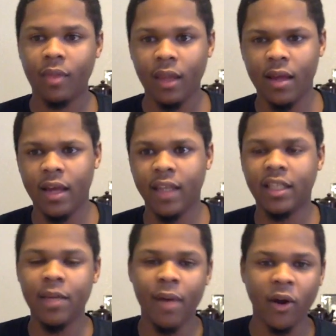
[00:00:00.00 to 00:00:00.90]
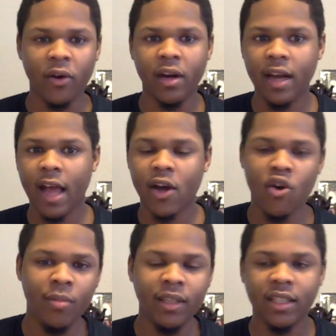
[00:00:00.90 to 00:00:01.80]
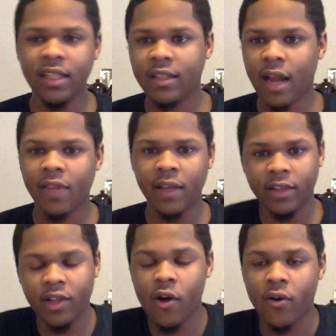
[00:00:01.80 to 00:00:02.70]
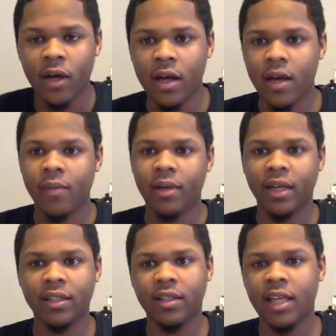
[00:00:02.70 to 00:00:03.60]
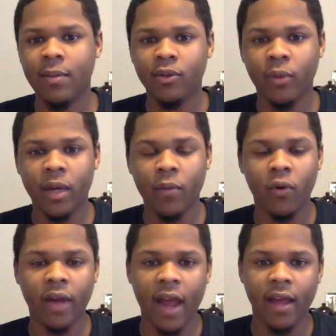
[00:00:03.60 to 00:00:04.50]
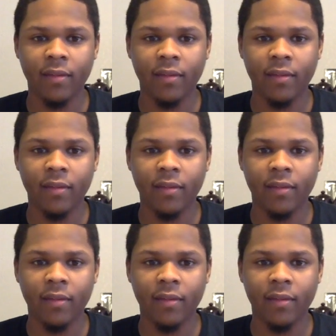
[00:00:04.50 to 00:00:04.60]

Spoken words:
is he better than that Kobe season? I think he's old because the team is winning more games.